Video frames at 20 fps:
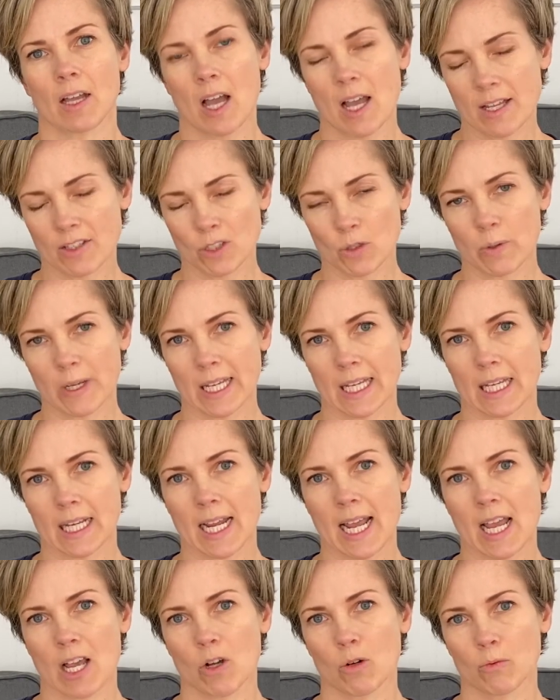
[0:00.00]
As you
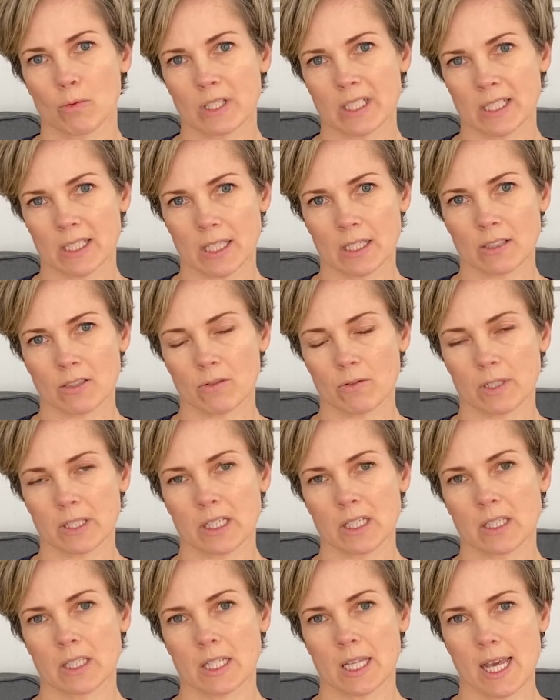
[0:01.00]
inhale,
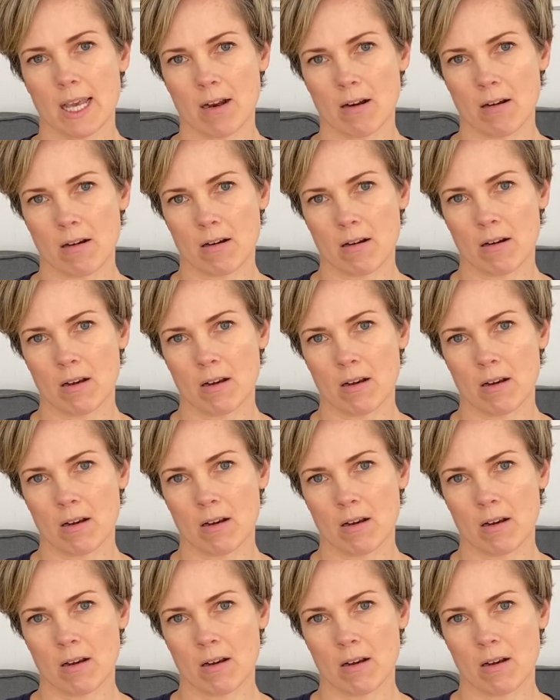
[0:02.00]
resist there.